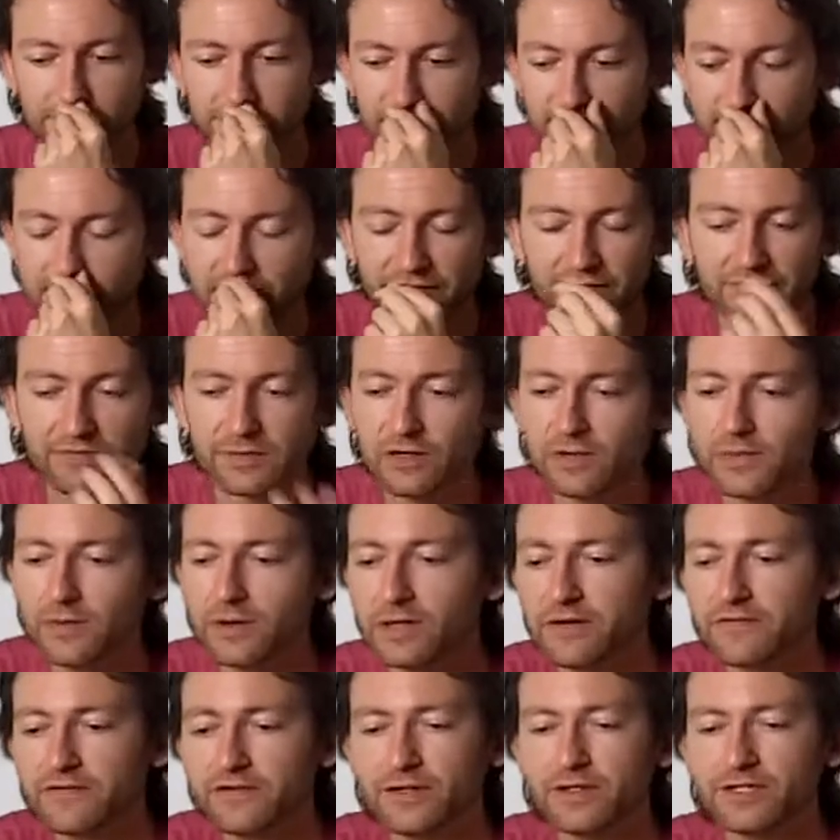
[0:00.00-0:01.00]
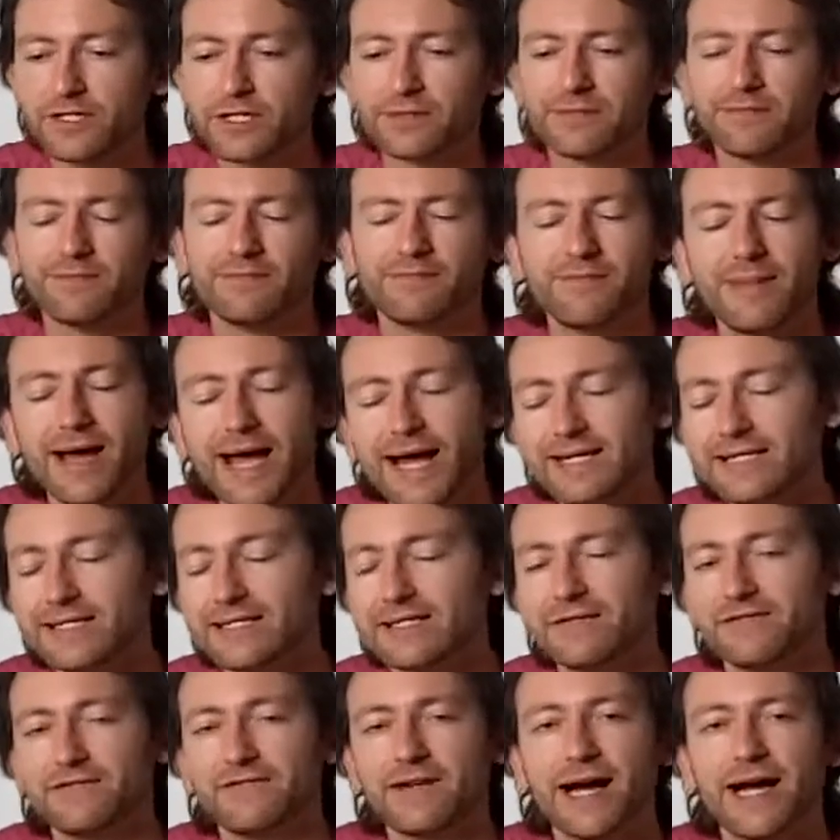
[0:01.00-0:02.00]
So again, from your point of view, just
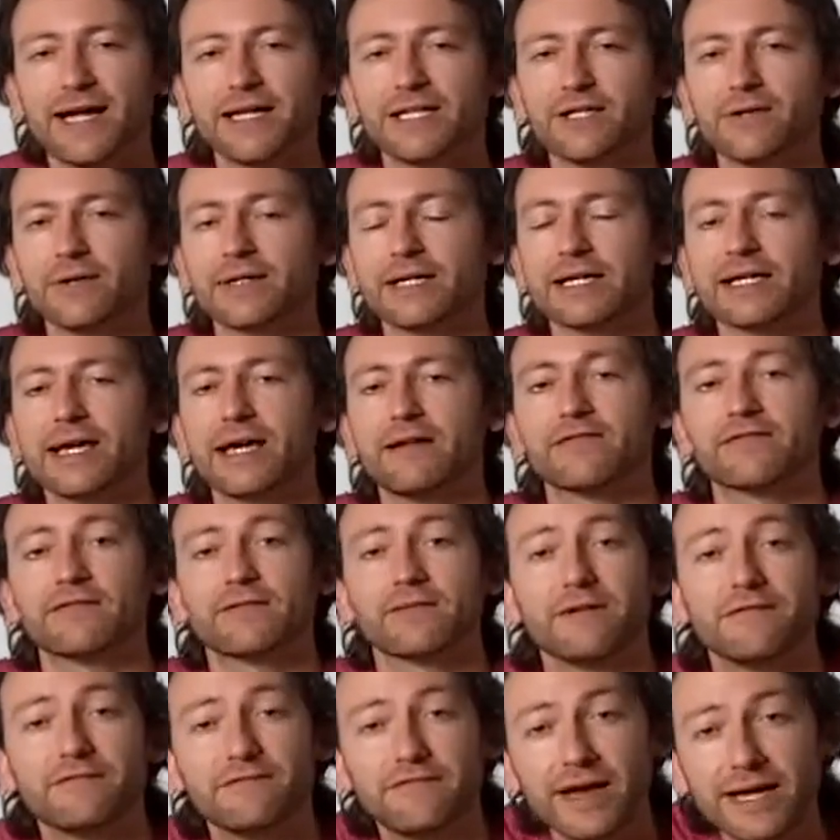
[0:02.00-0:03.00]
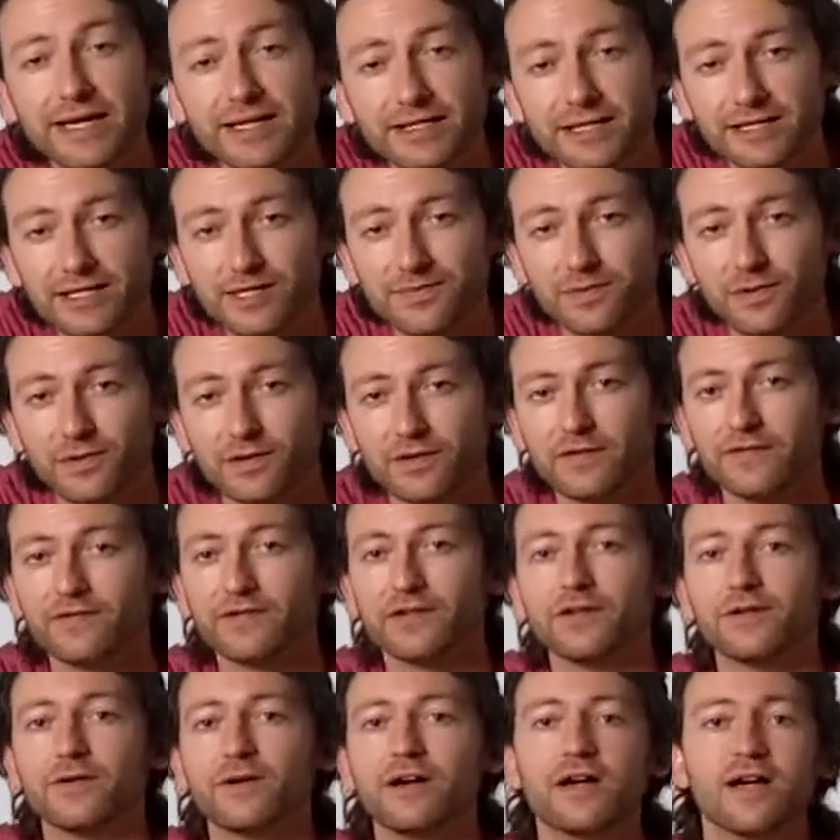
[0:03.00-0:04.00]
massive value. And again, from an inventor's point
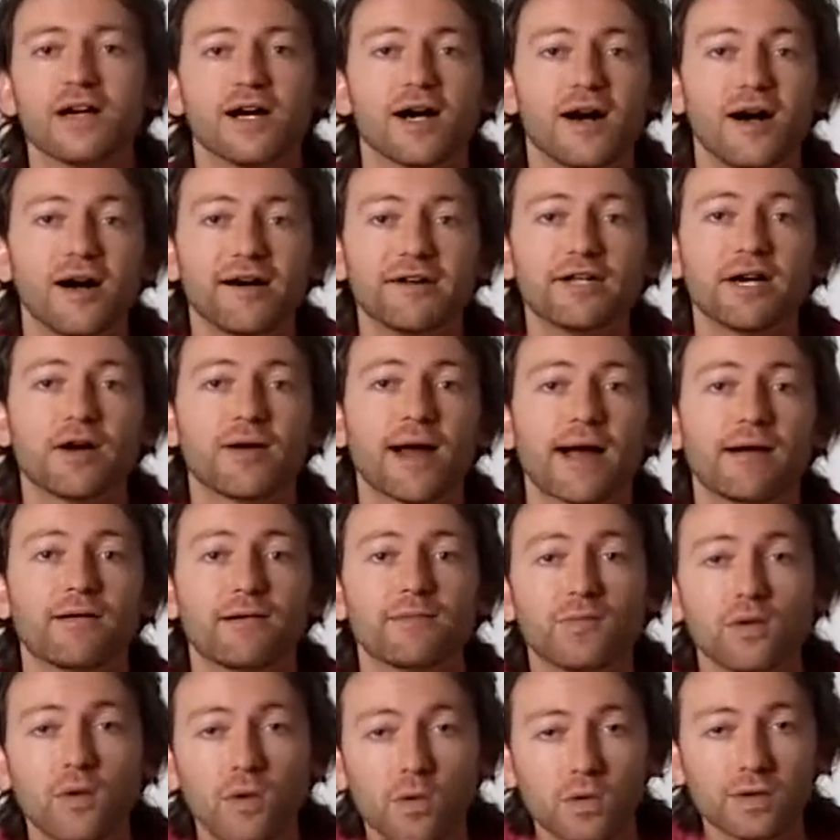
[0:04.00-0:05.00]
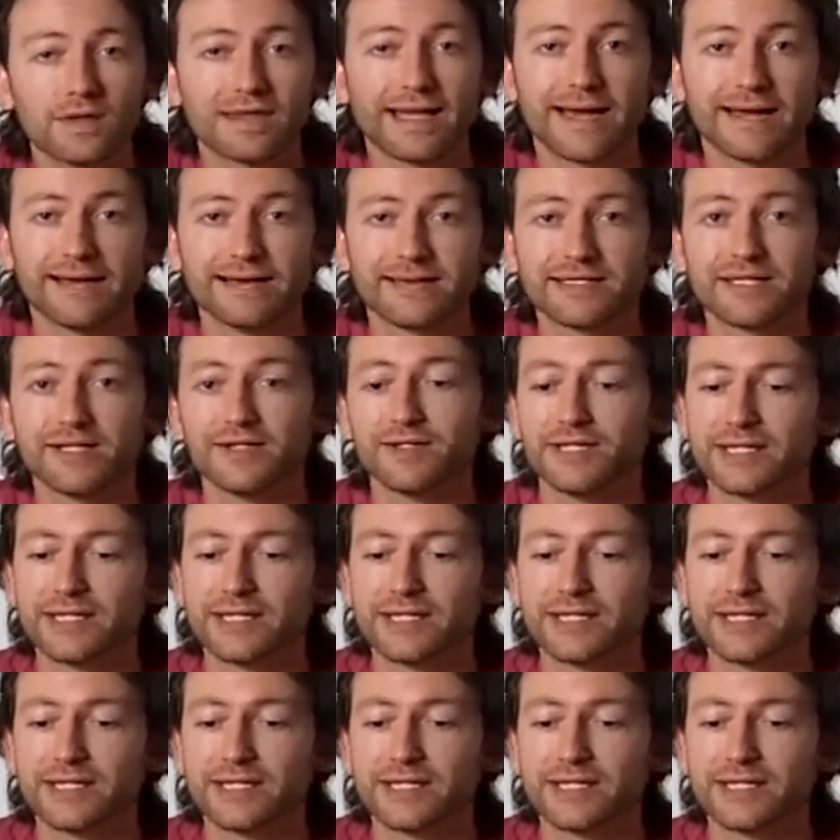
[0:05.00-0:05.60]
of view, I know how important that is